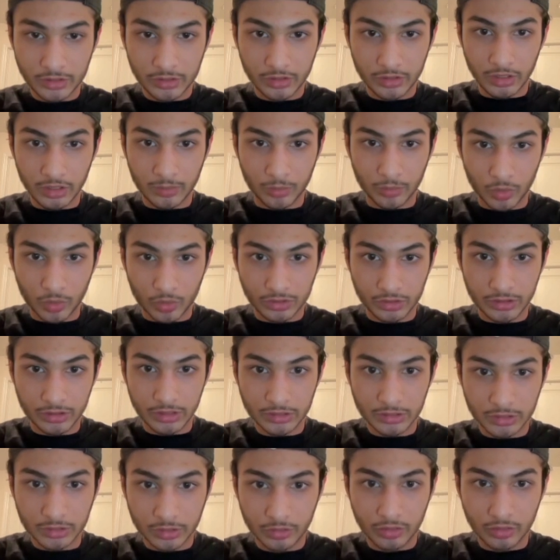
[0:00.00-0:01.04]
can approach
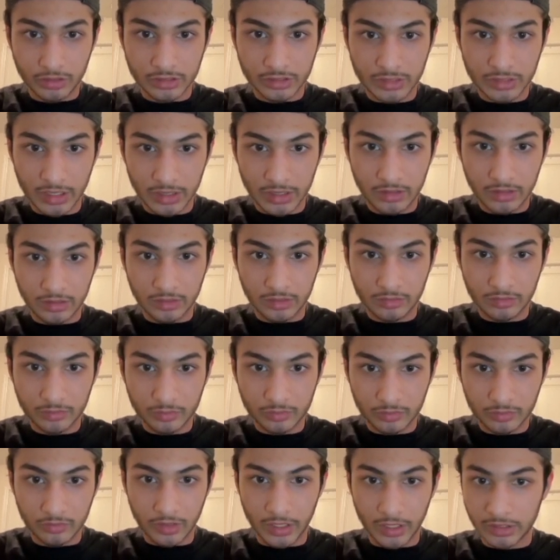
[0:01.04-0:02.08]
this. You could send,
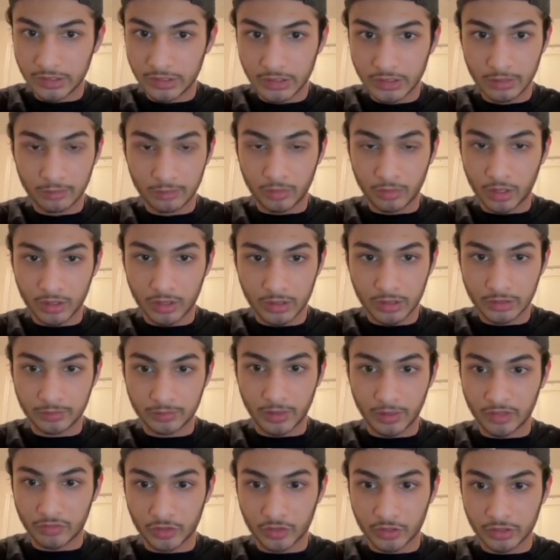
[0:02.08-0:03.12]
IGDM Bot is
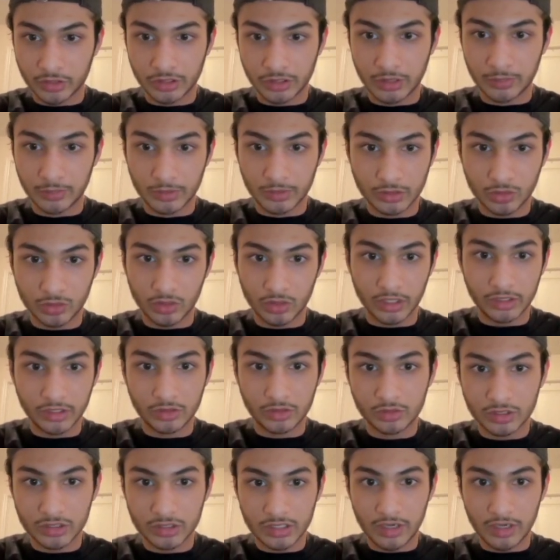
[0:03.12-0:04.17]
by far the cheapest. So, like,
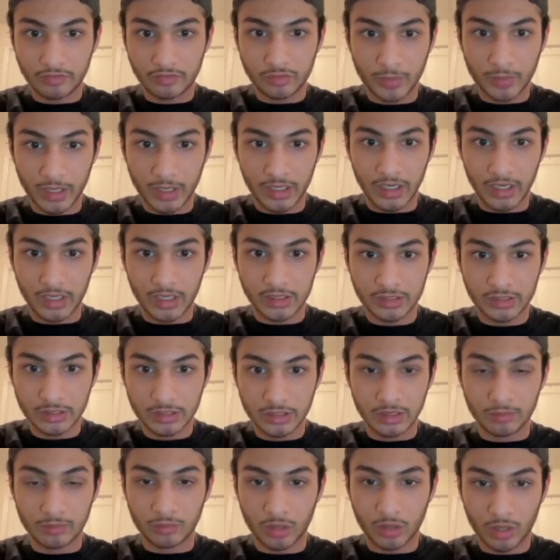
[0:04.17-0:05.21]
you just have to buy
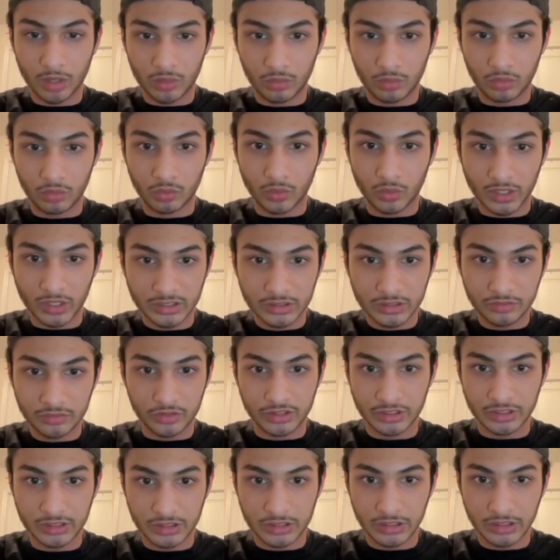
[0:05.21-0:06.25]
IGDM Bot once for
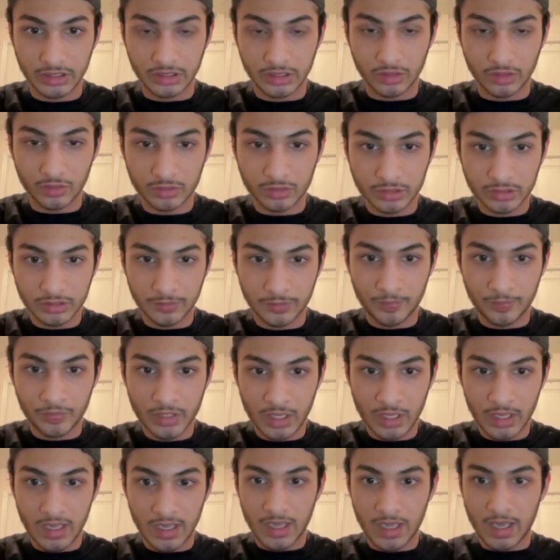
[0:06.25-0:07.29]
$16.
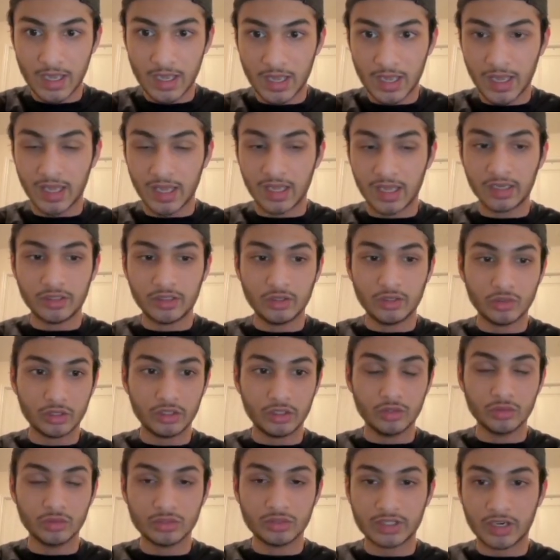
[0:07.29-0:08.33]
And you could
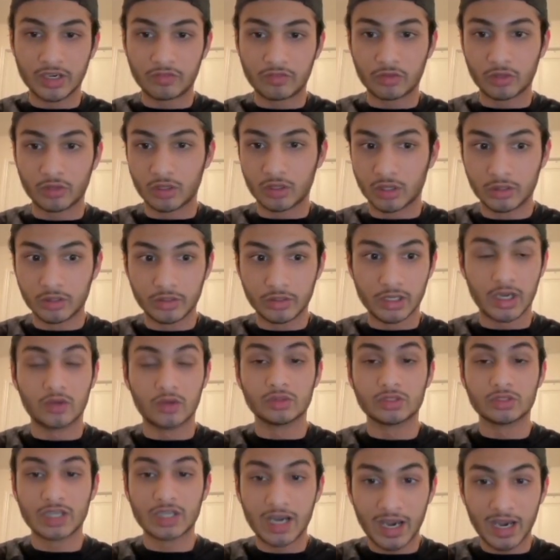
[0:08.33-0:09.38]
use that for 100
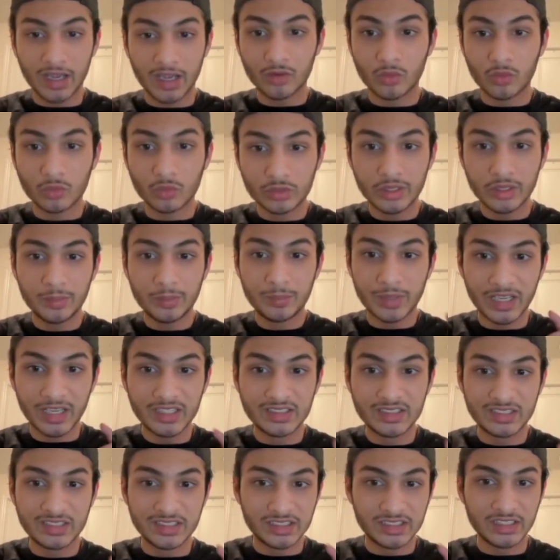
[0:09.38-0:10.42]
accounts. I only pay
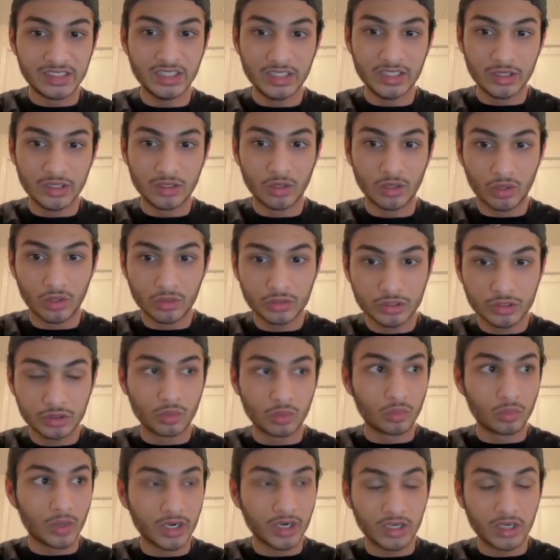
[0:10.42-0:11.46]
$16 to
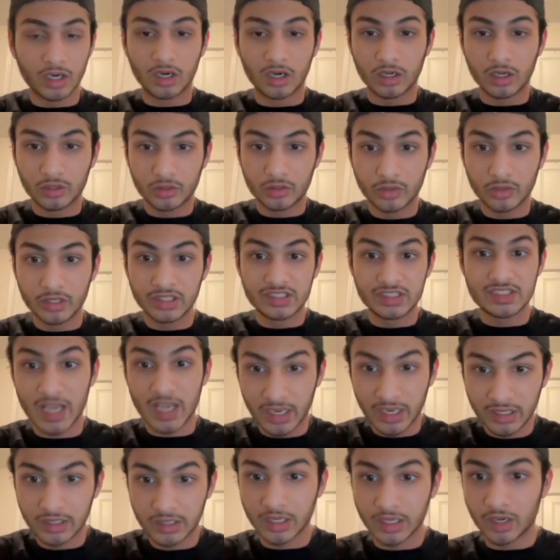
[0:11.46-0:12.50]
run
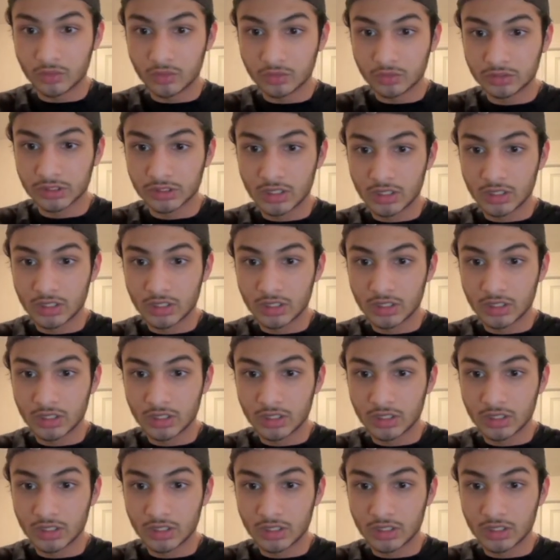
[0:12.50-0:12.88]
110 accounts